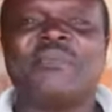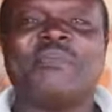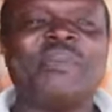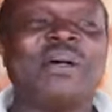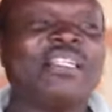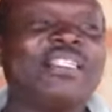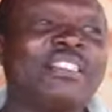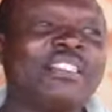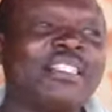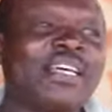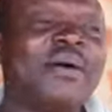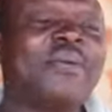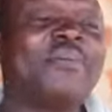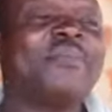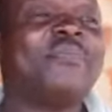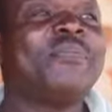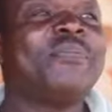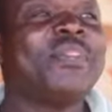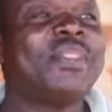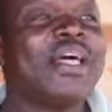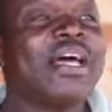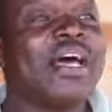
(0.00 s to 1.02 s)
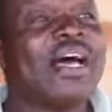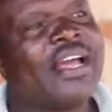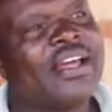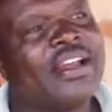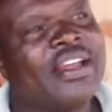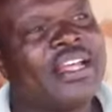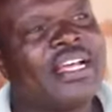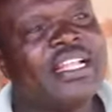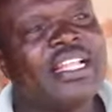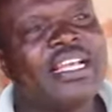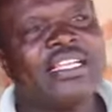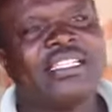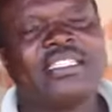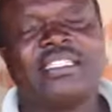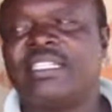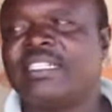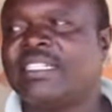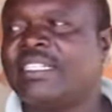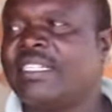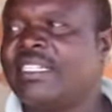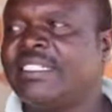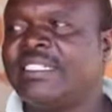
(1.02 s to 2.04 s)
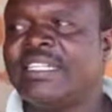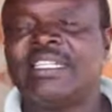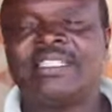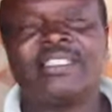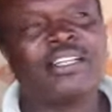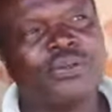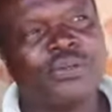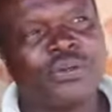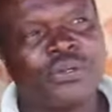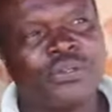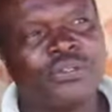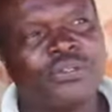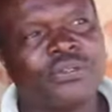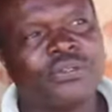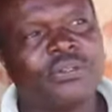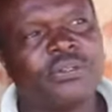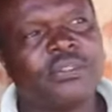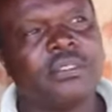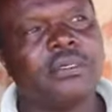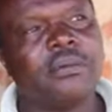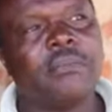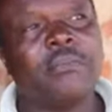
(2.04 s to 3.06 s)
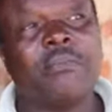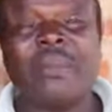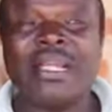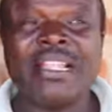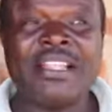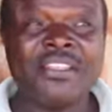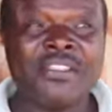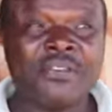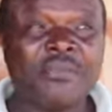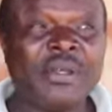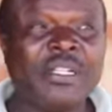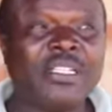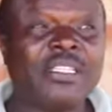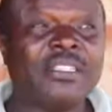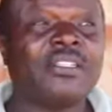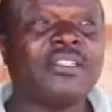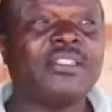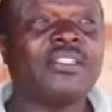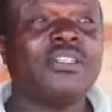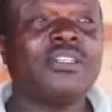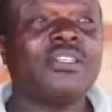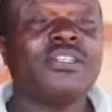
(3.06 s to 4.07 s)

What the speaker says: But I realized that it takes a lot management.